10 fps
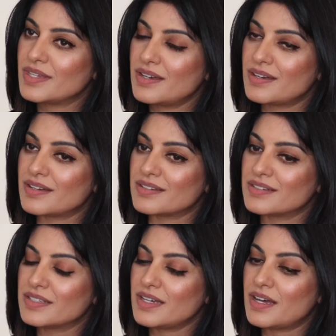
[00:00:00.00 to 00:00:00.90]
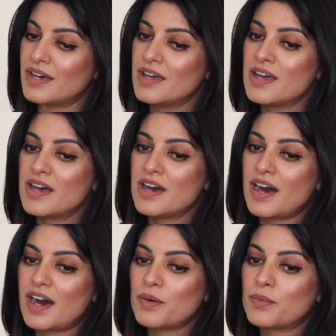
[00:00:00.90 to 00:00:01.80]
Yeah.
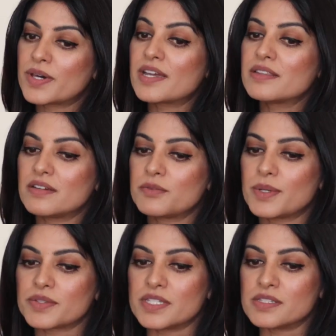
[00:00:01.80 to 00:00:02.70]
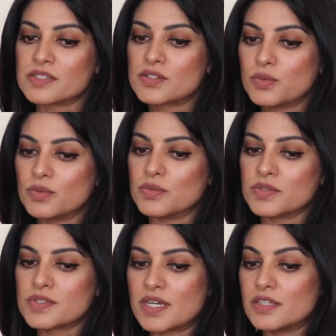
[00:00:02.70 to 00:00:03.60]
What I love about these
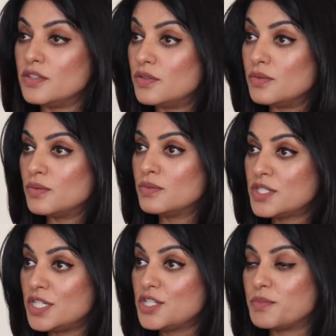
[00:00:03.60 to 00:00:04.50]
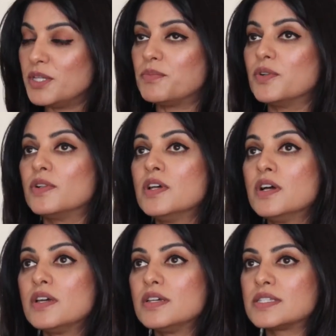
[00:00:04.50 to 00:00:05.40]
tools that you teach people
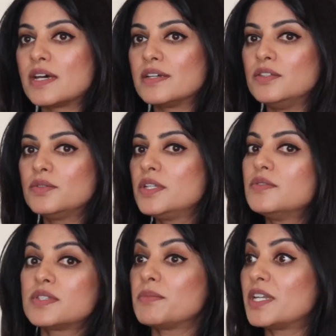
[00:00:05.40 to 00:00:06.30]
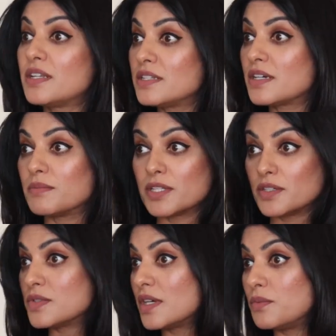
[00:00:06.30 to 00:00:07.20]
is that you can use them at any time,
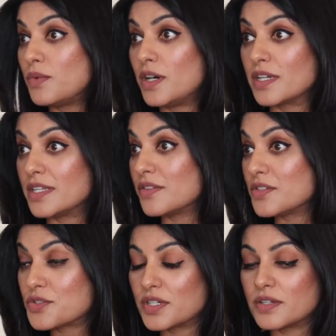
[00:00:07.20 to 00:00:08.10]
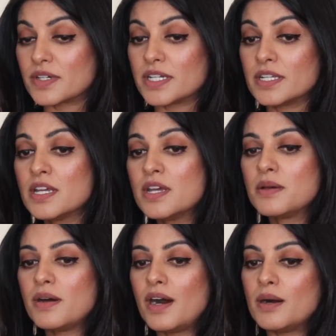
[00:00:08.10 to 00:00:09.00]
like you said, walking down the street, right?
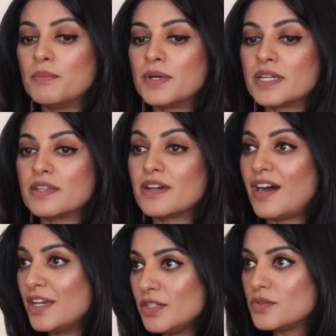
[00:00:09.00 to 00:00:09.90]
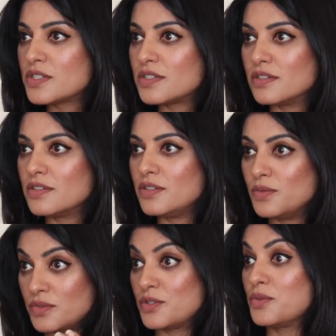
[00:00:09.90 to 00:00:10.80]
But I used to
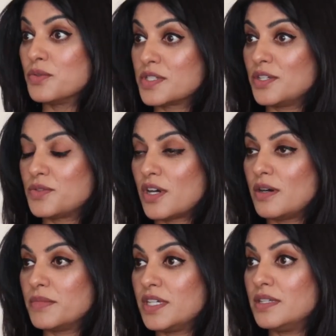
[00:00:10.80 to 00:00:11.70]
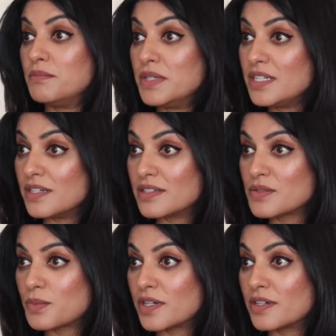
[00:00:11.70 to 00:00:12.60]
use the tools that you taught me in
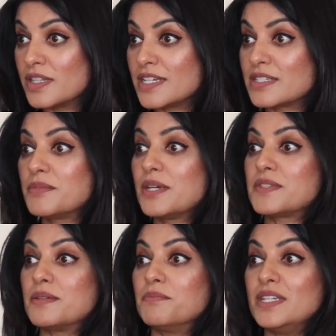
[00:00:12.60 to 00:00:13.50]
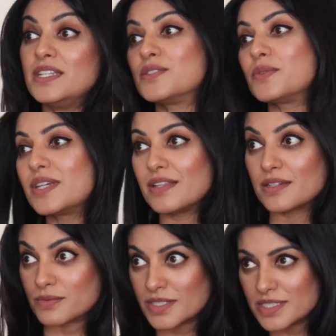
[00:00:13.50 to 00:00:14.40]
meetings where like sometimes the meetings would get
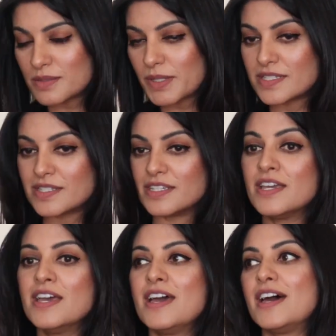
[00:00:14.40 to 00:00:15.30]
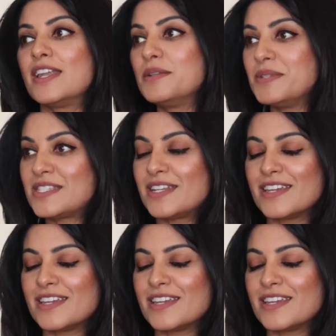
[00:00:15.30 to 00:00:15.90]
like really spicy, and I'd